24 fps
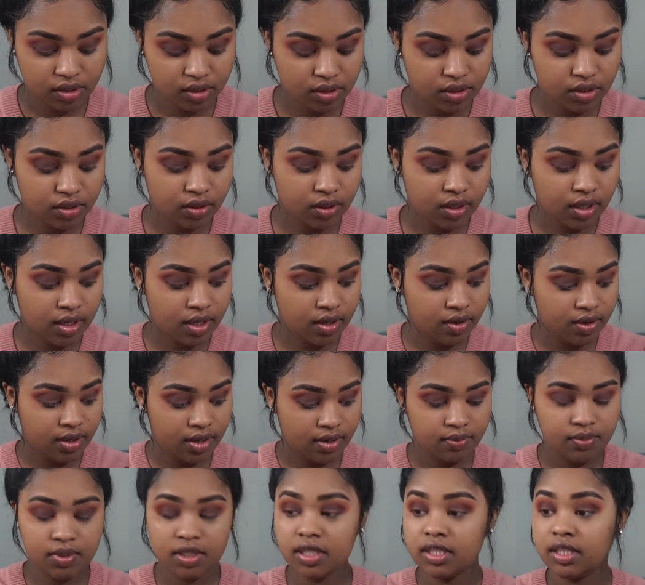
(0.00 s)
So now
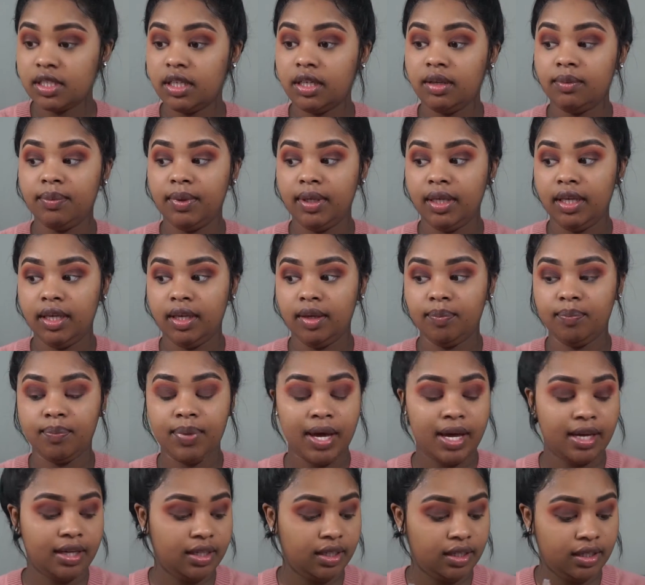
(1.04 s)
I'm just going to be
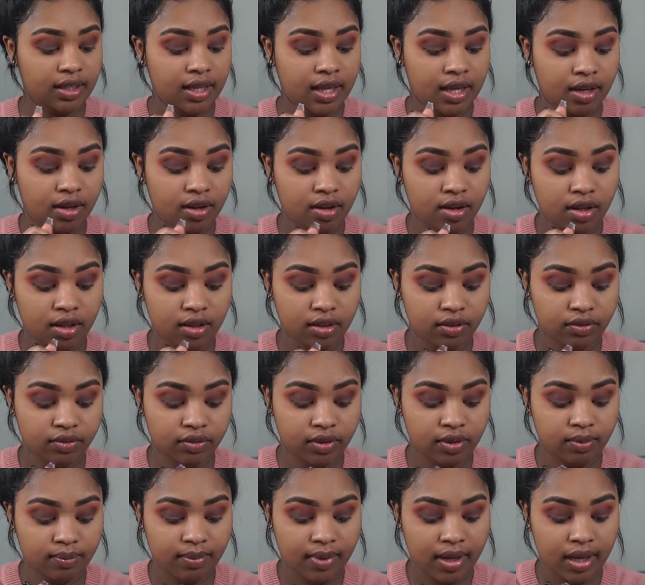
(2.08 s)
packing that all
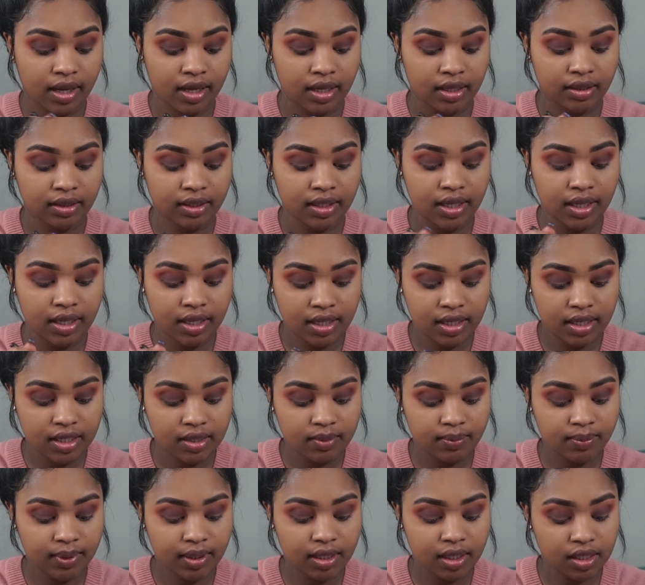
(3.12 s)
over my
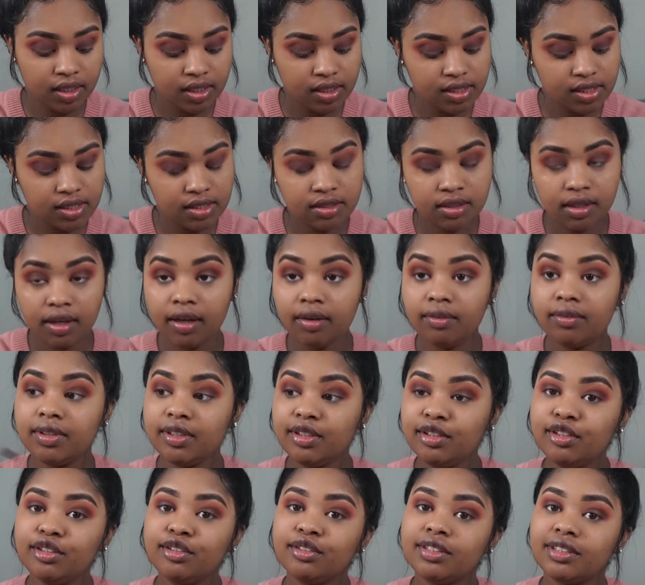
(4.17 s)
lid because I
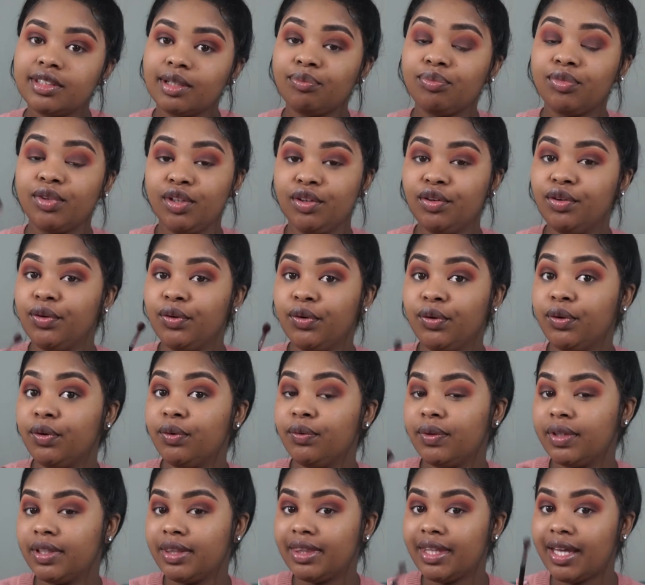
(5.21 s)
want to do something cool
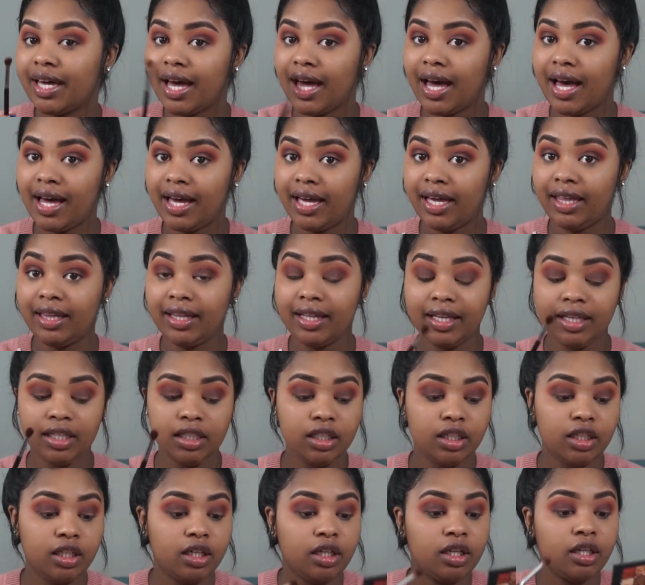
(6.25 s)
with the
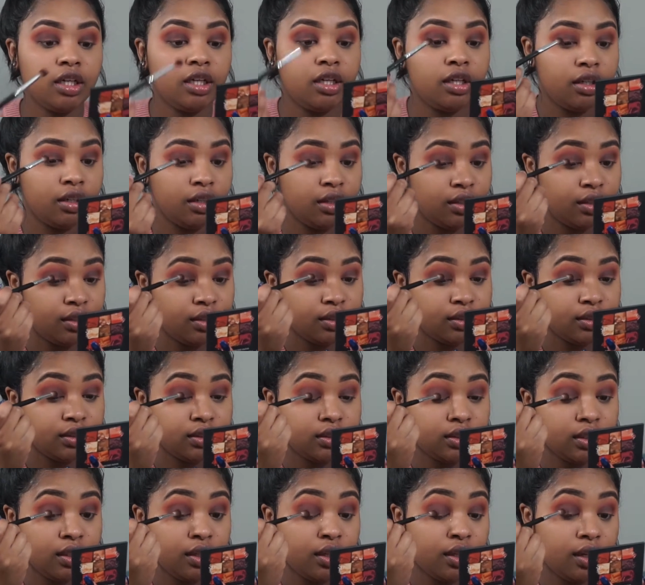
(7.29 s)
eyeliner.
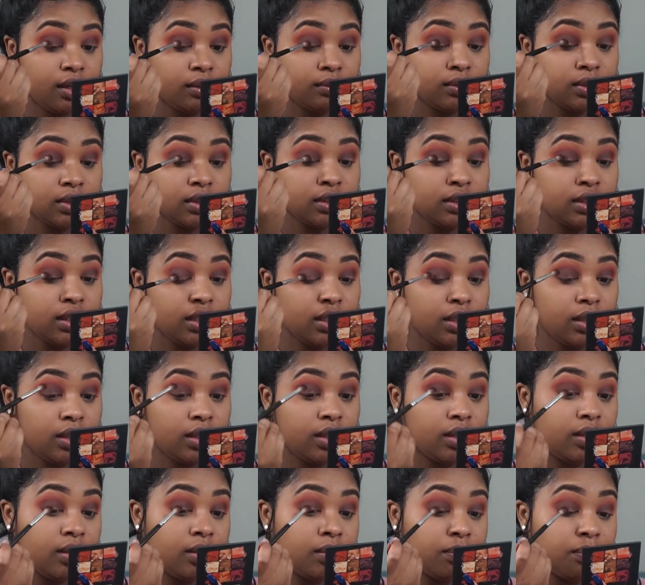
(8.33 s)
So I'm just going
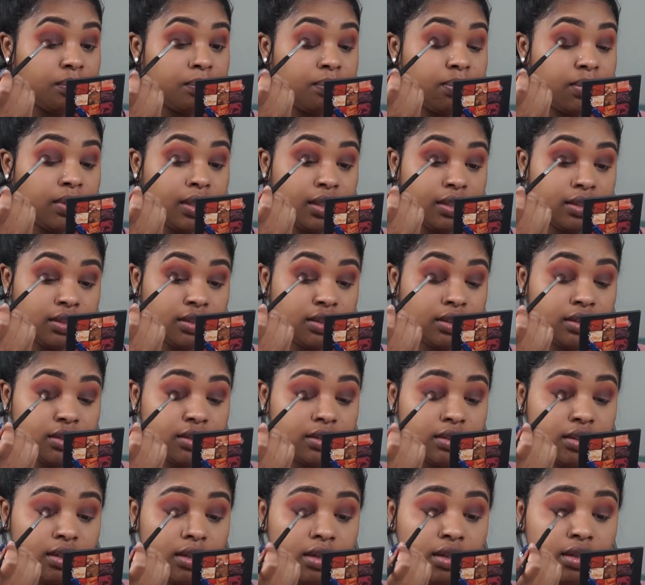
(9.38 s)
to place
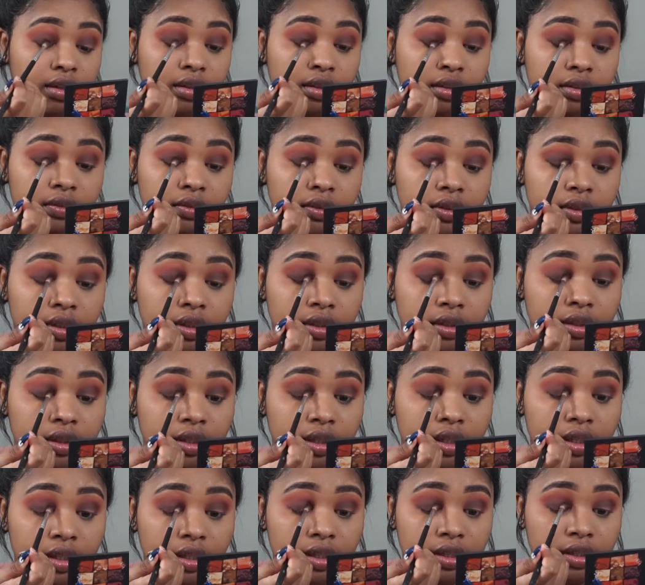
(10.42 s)
this all over the
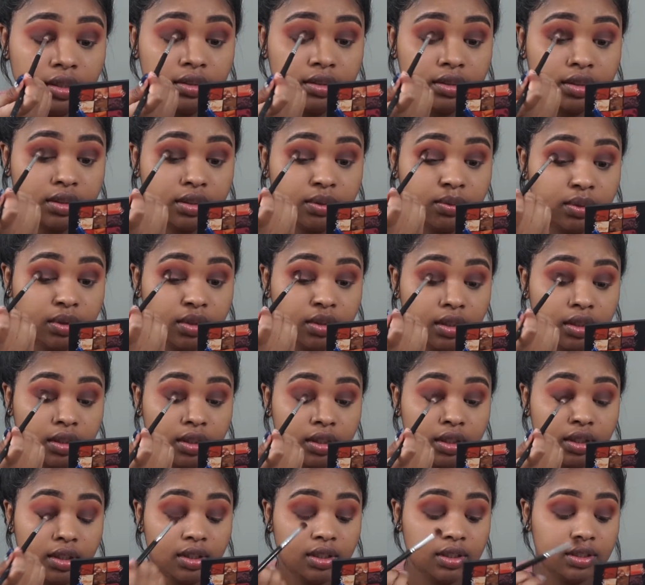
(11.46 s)
lid and just
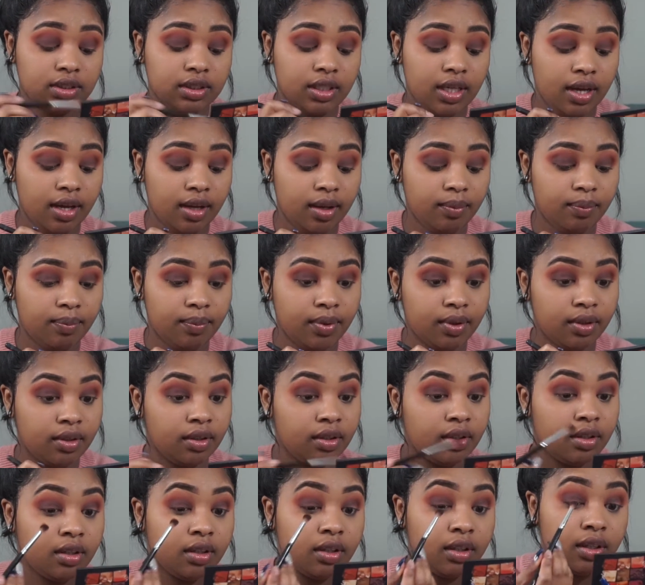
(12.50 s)
darken this up.
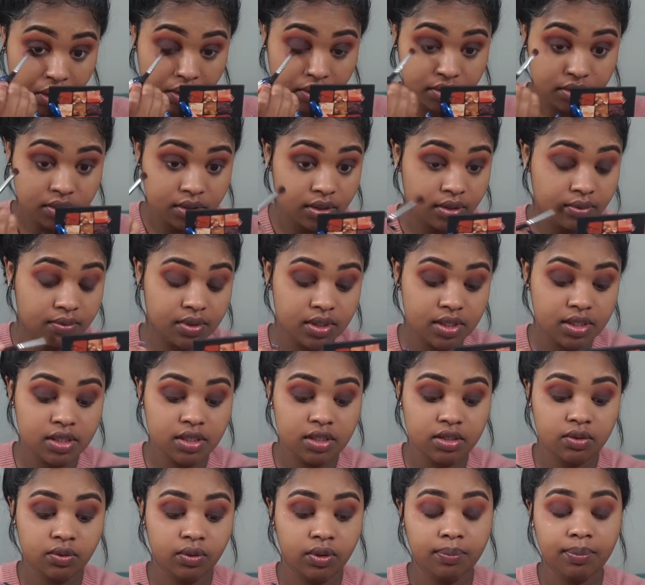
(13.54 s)
So I'm
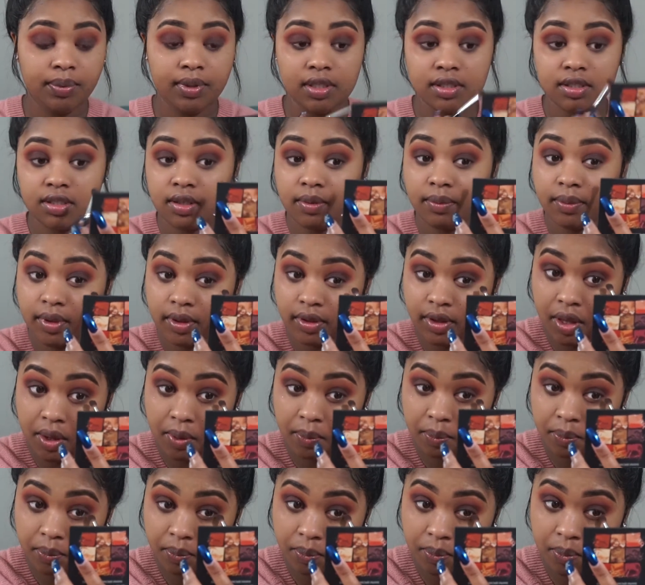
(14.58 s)
just sweeping some of
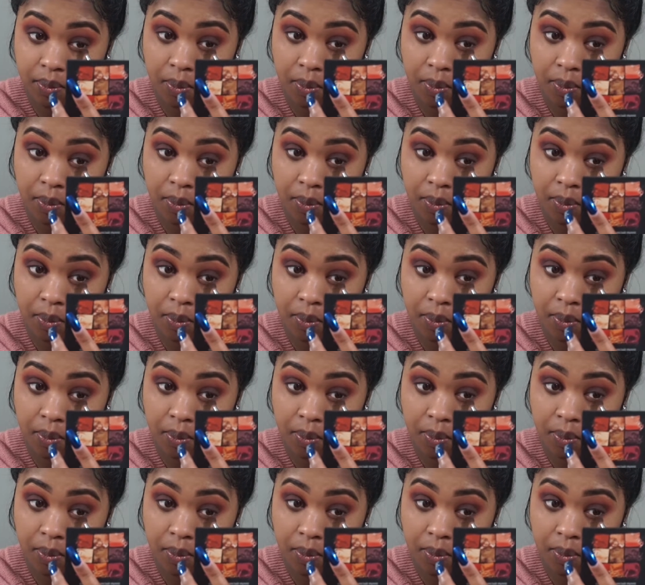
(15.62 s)
that